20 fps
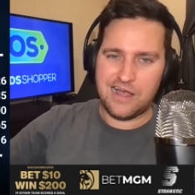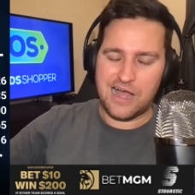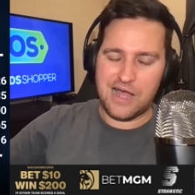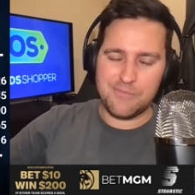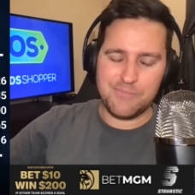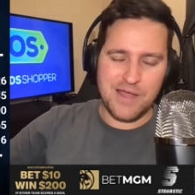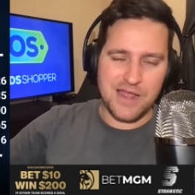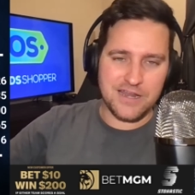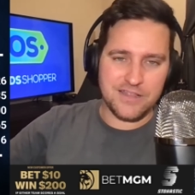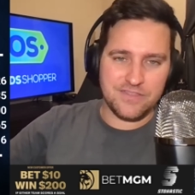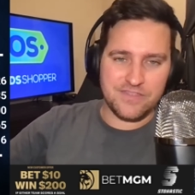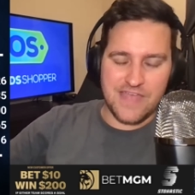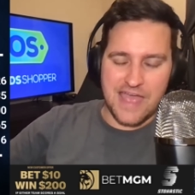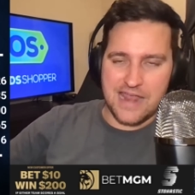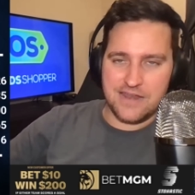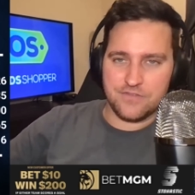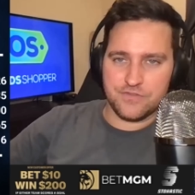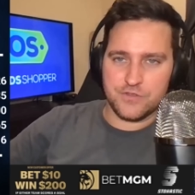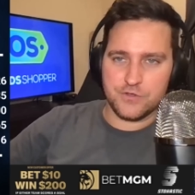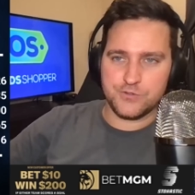I'm not
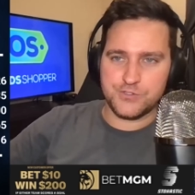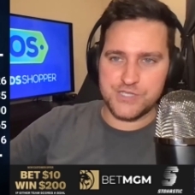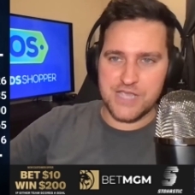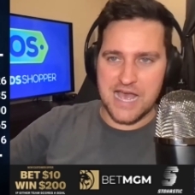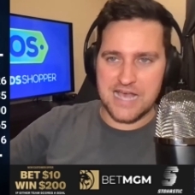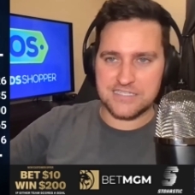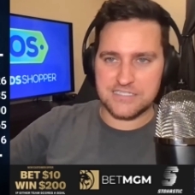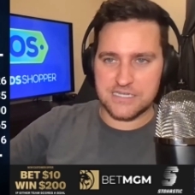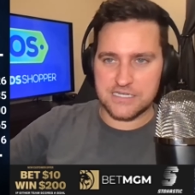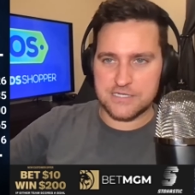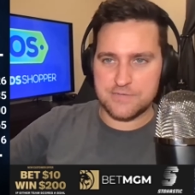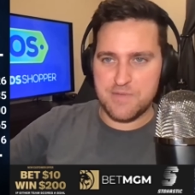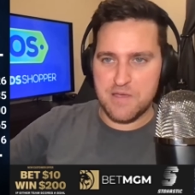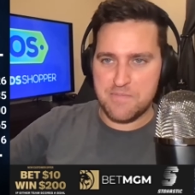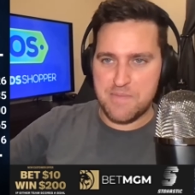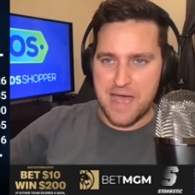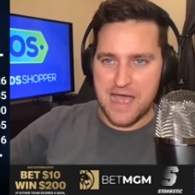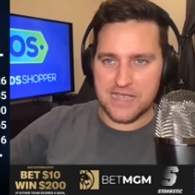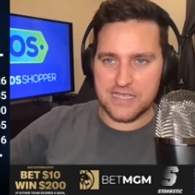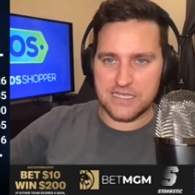that enthusiastic to be
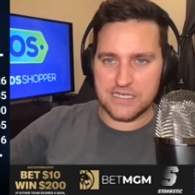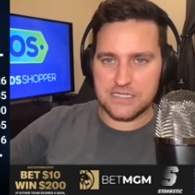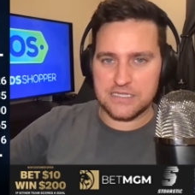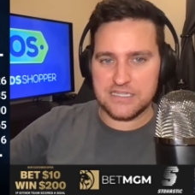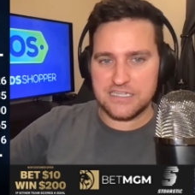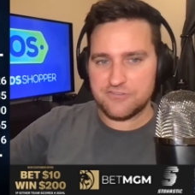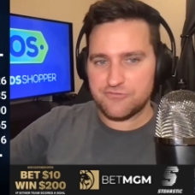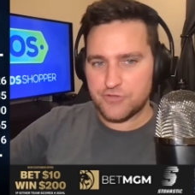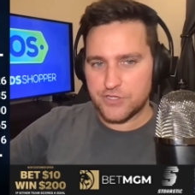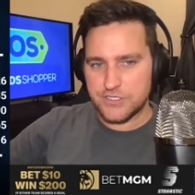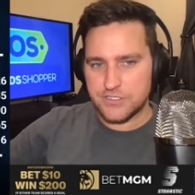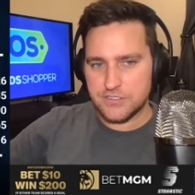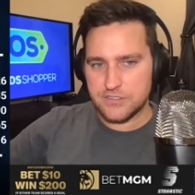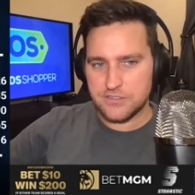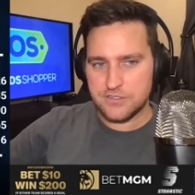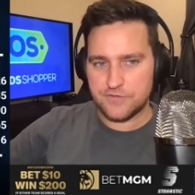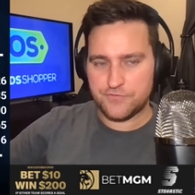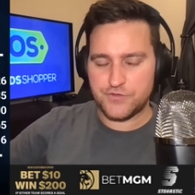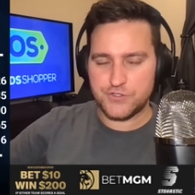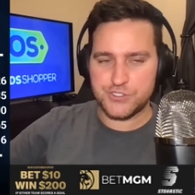back in Cleveland.
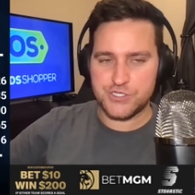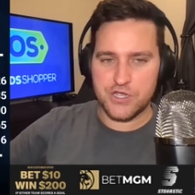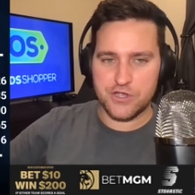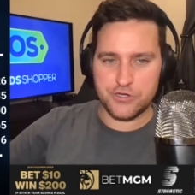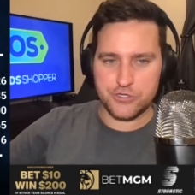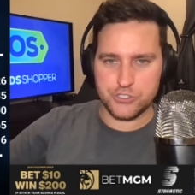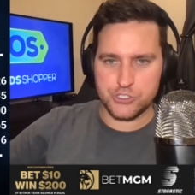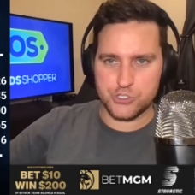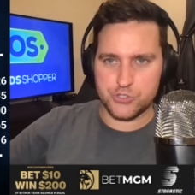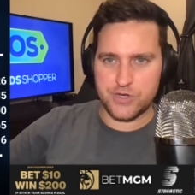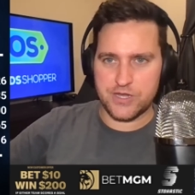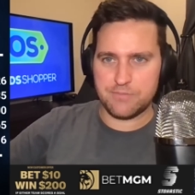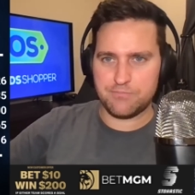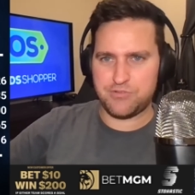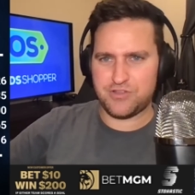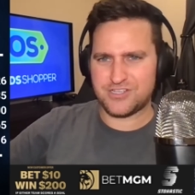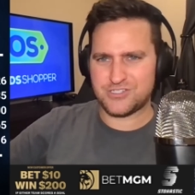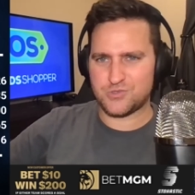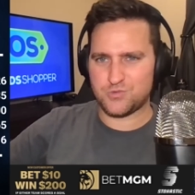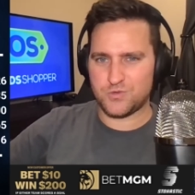If you see on your screen,
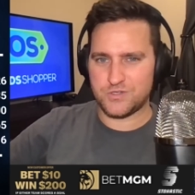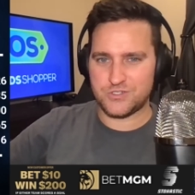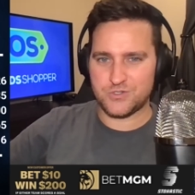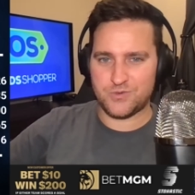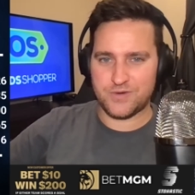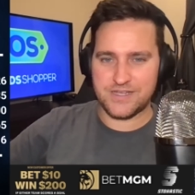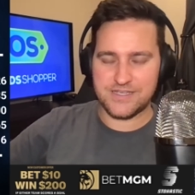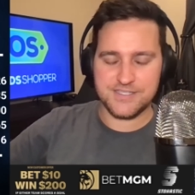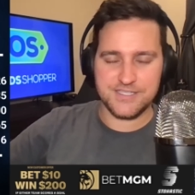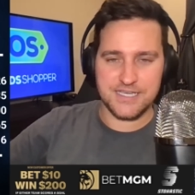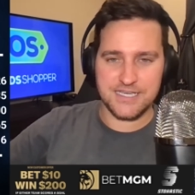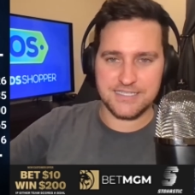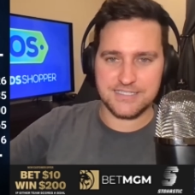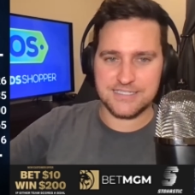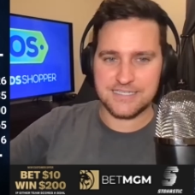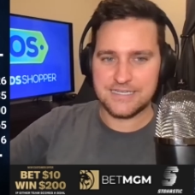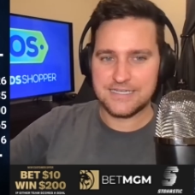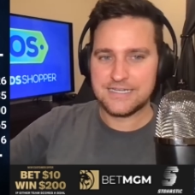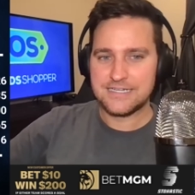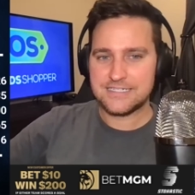plus
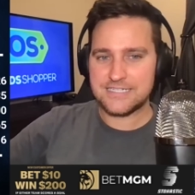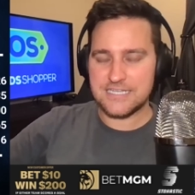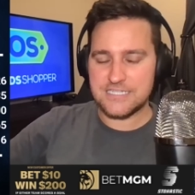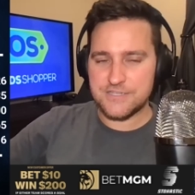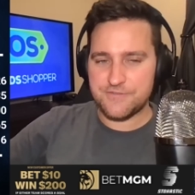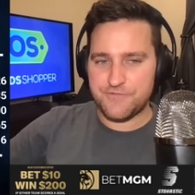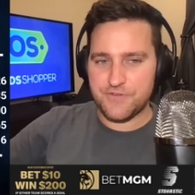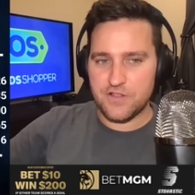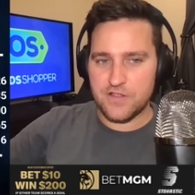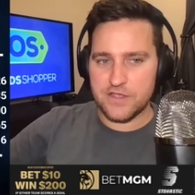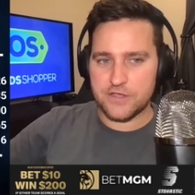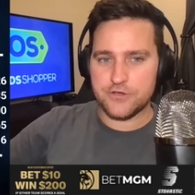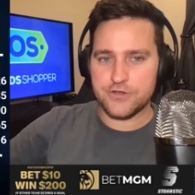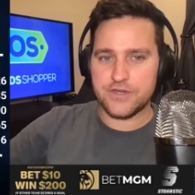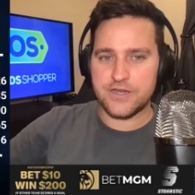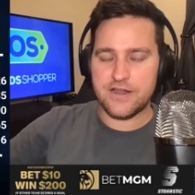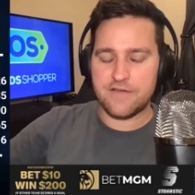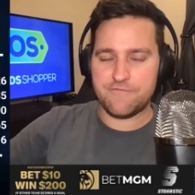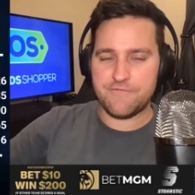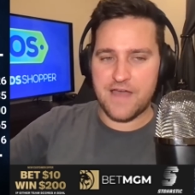126 doesn't feel like good
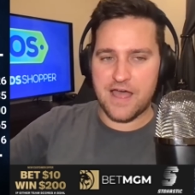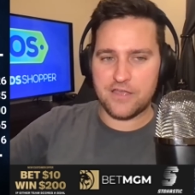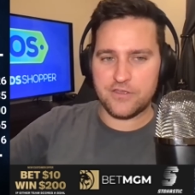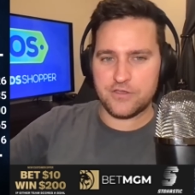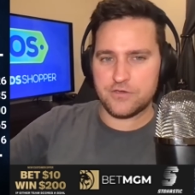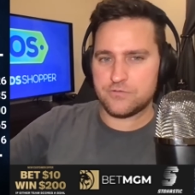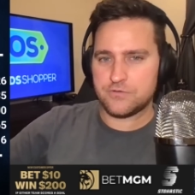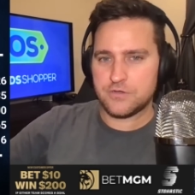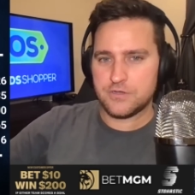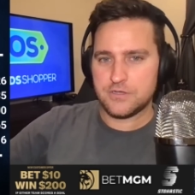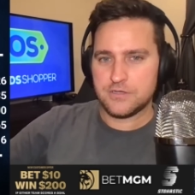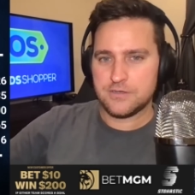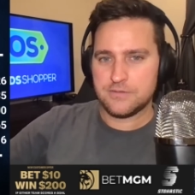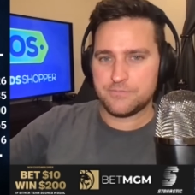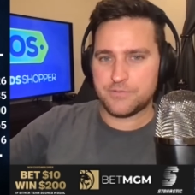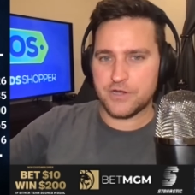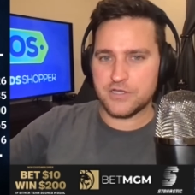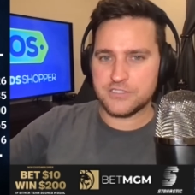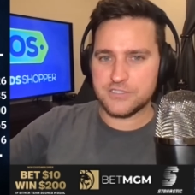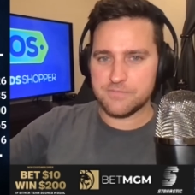enough value,
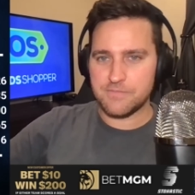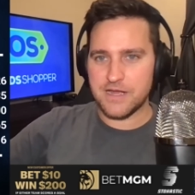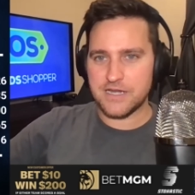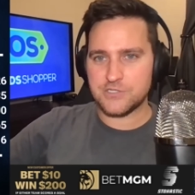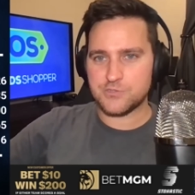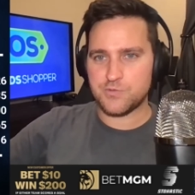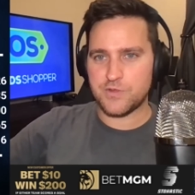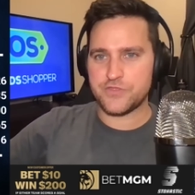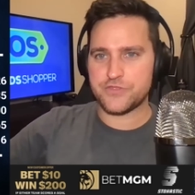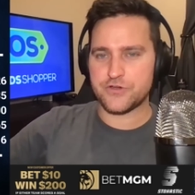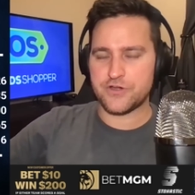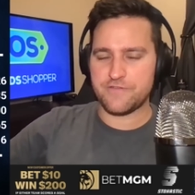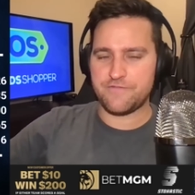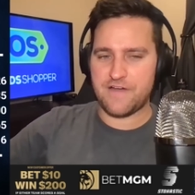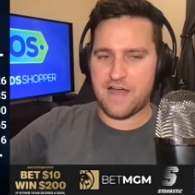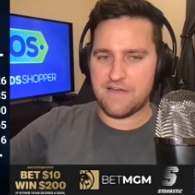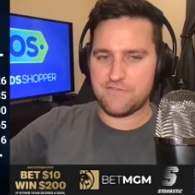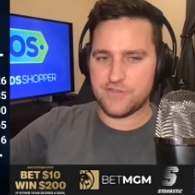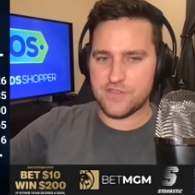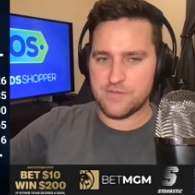but also minus
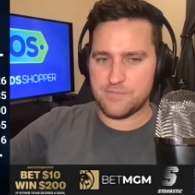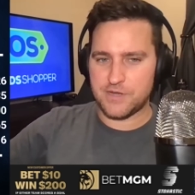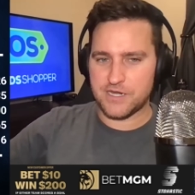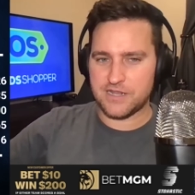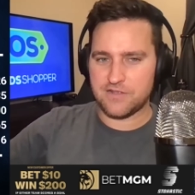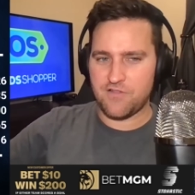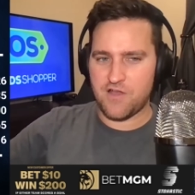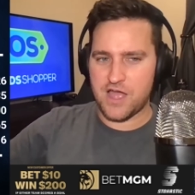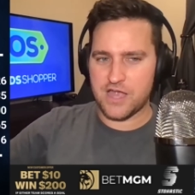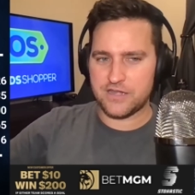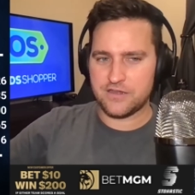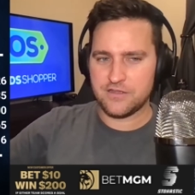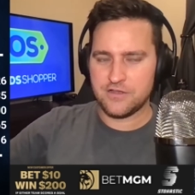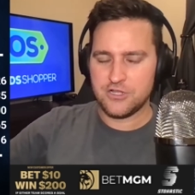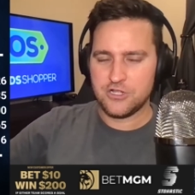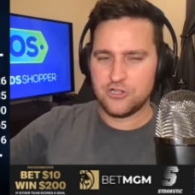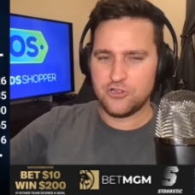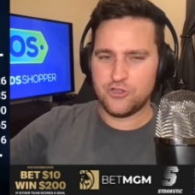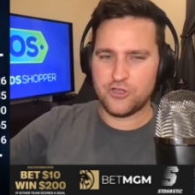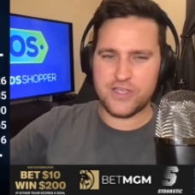135 on the money line.
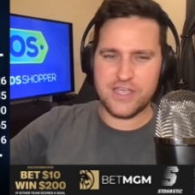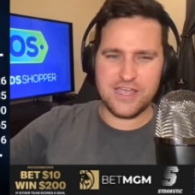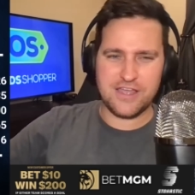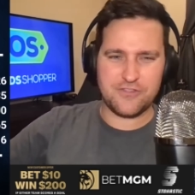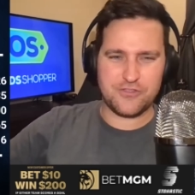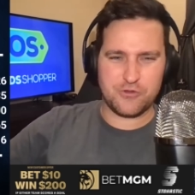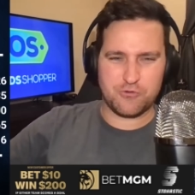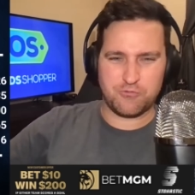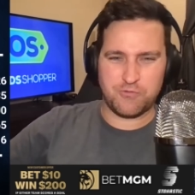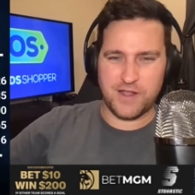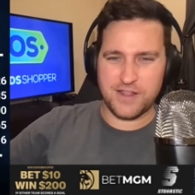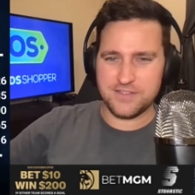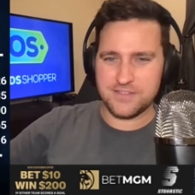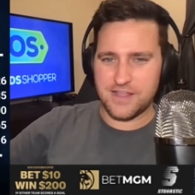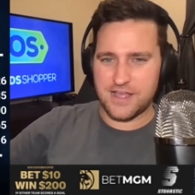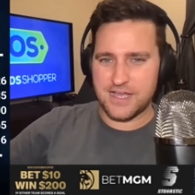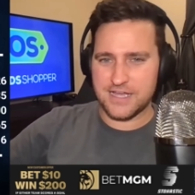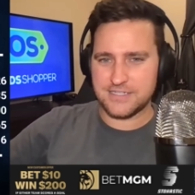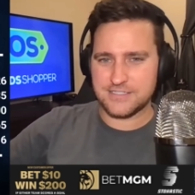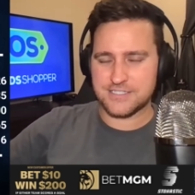Looking at the run
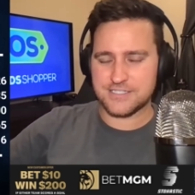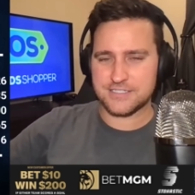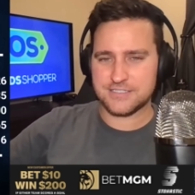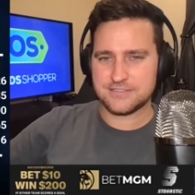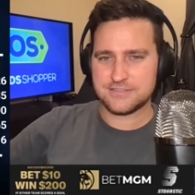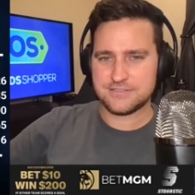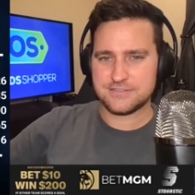lines,